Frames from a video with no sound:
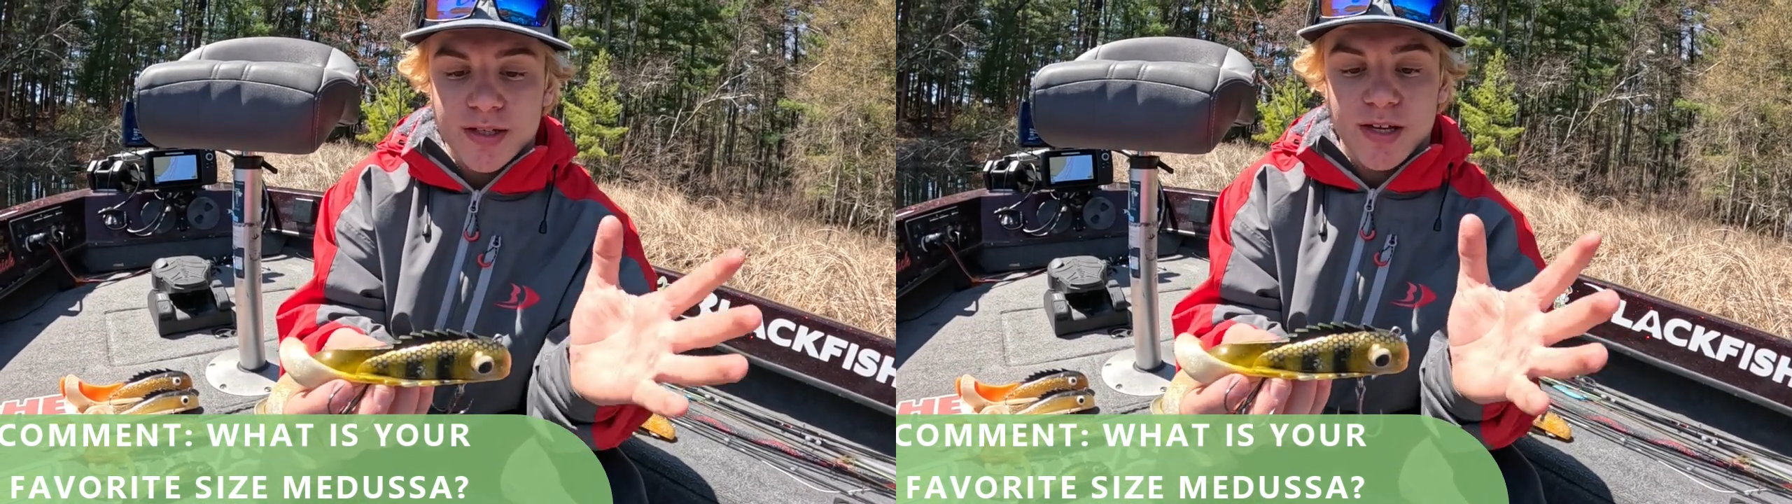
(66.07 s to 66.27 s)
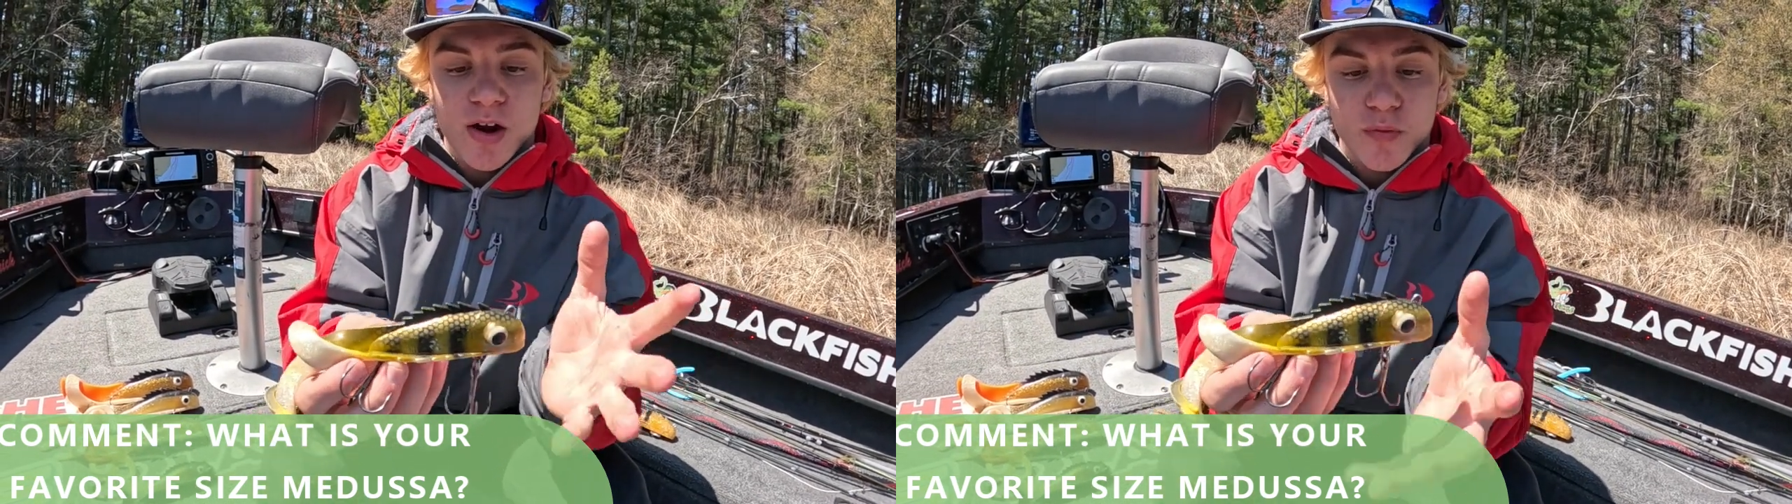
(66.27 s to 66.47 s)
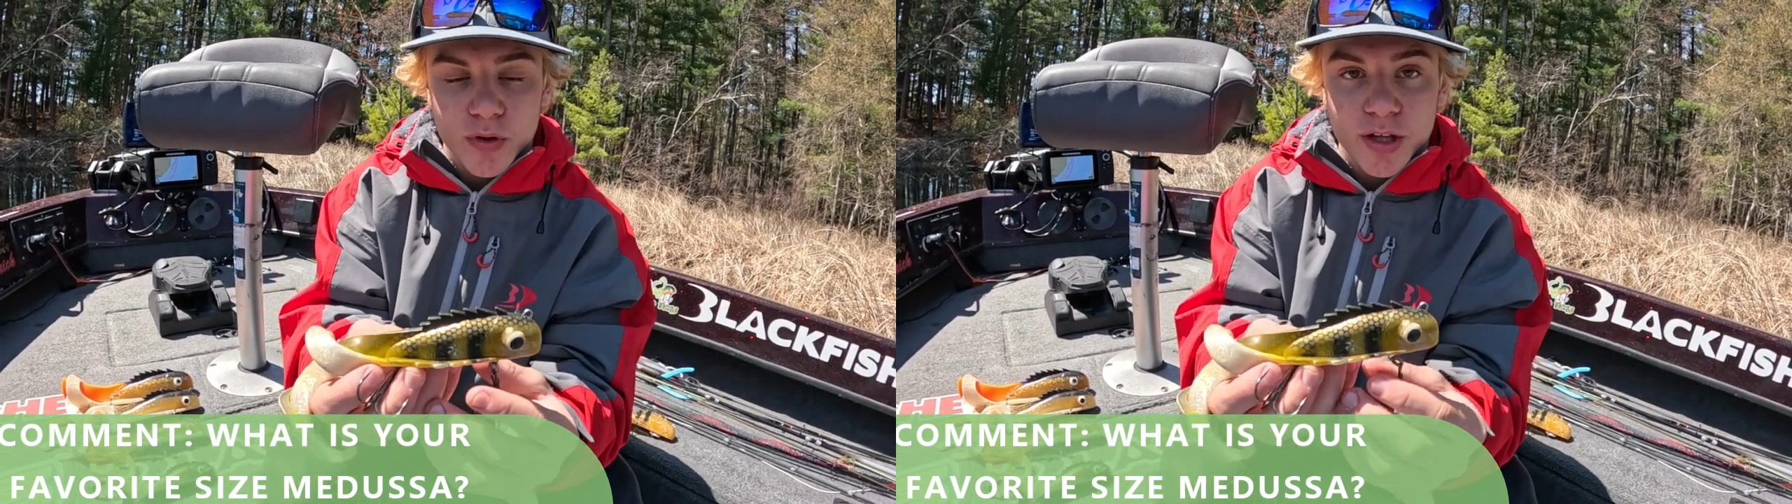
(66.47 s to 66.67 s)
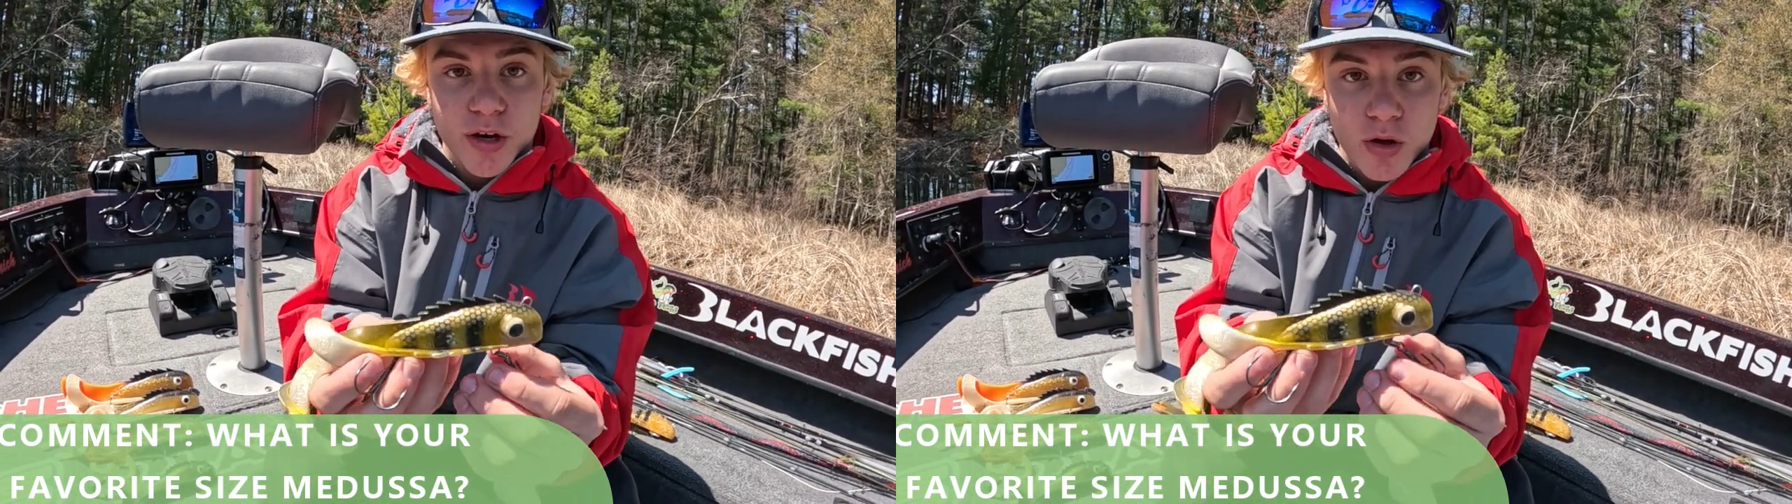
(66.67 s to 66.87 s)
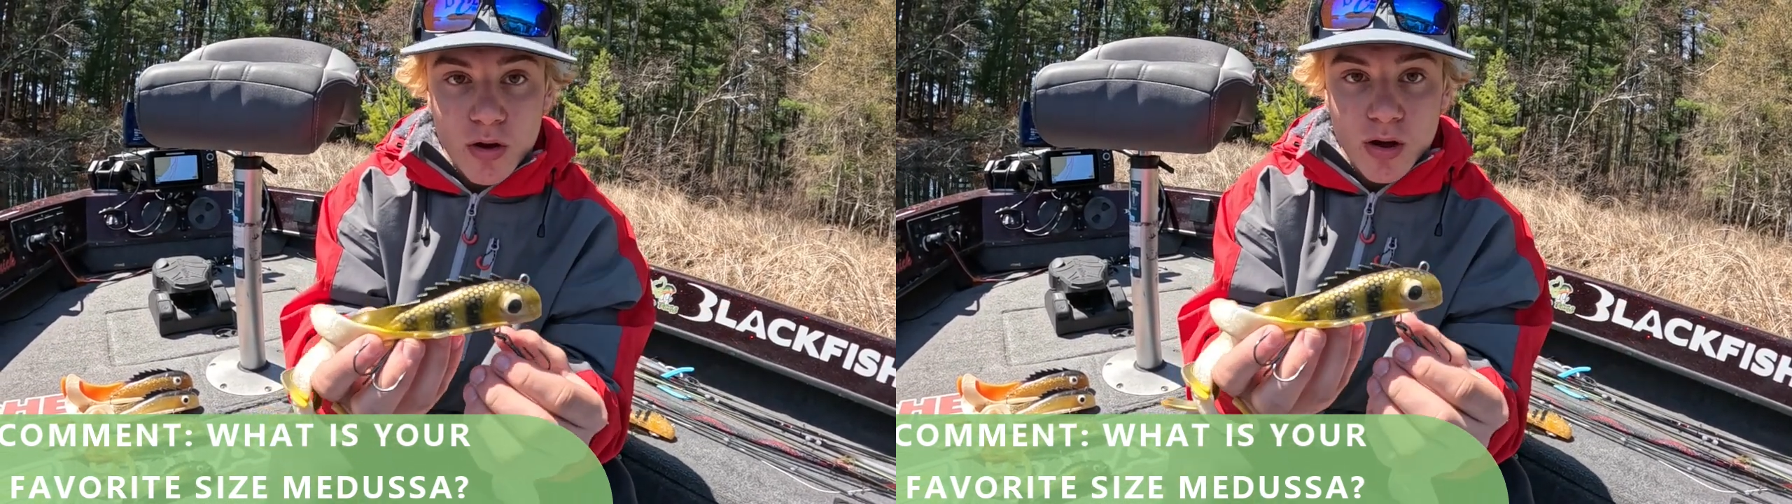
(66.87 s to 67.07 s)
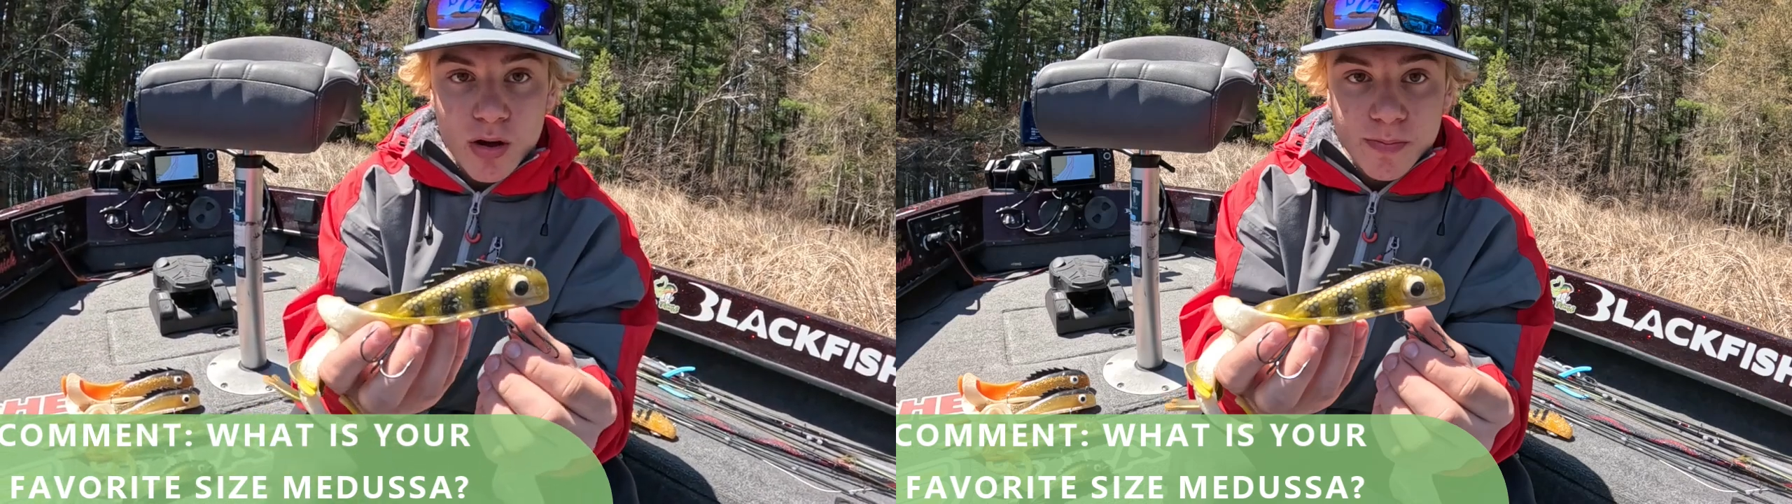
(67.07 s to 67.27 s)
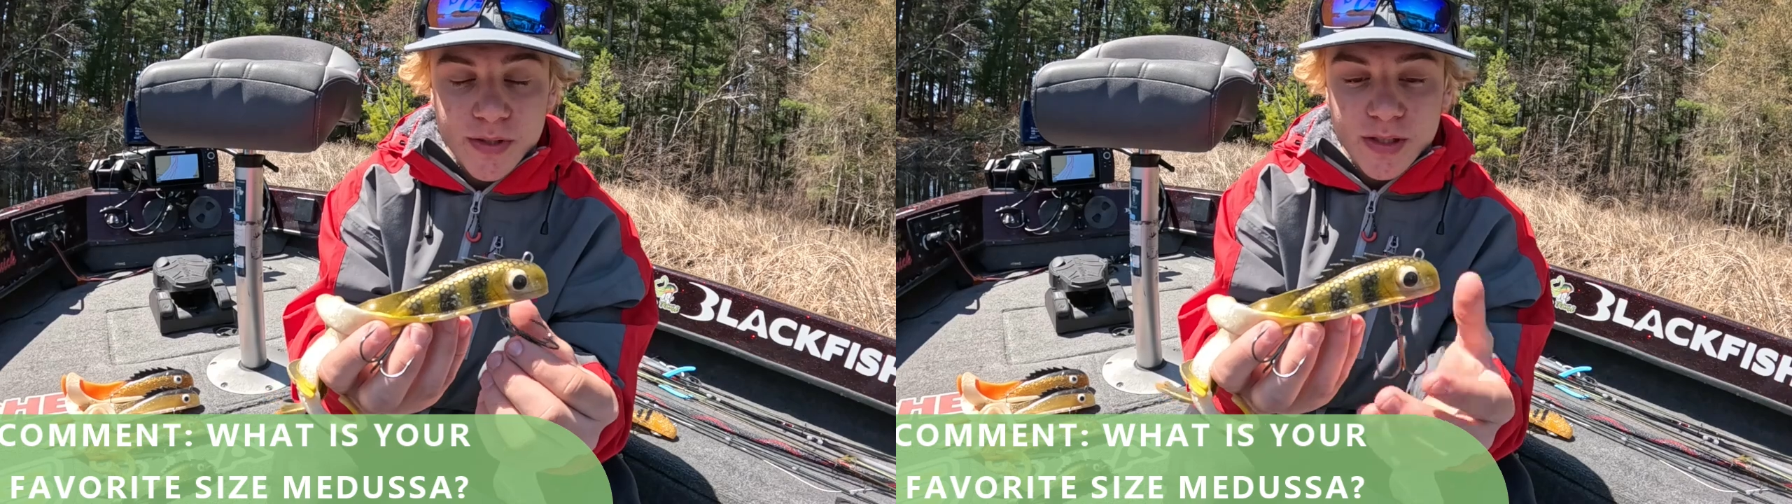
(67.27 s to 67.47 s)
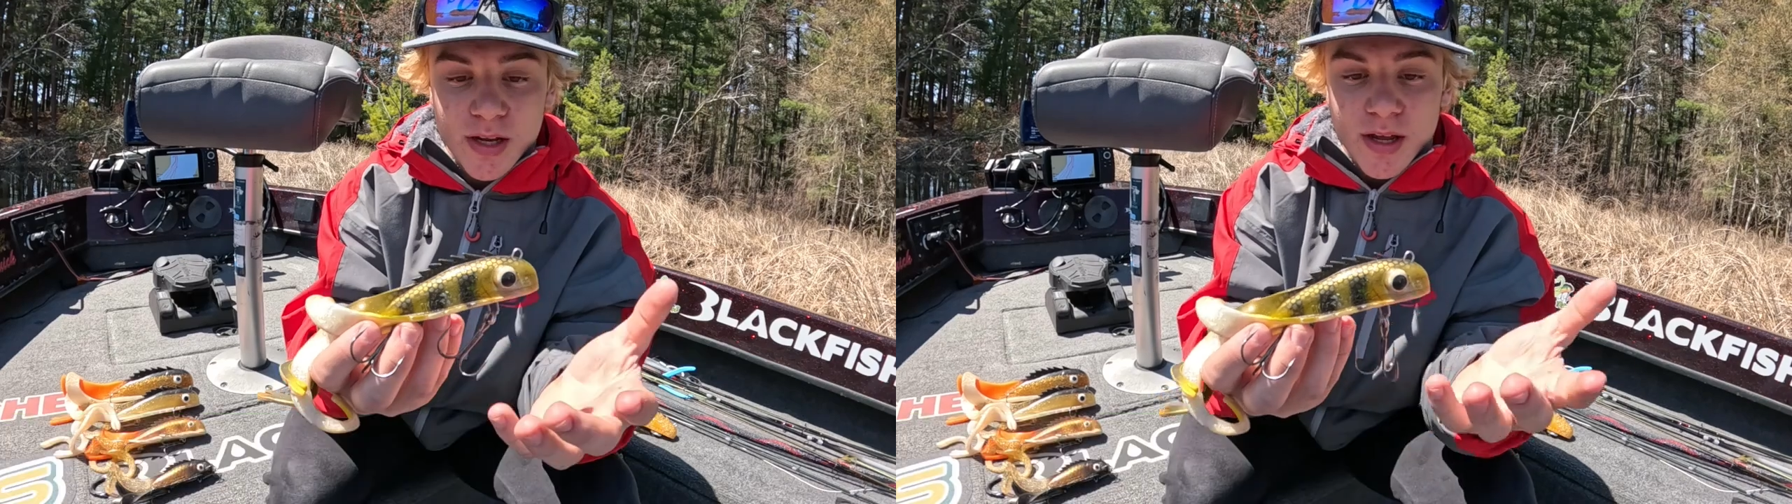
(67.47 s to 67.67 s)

it's got really good hookups.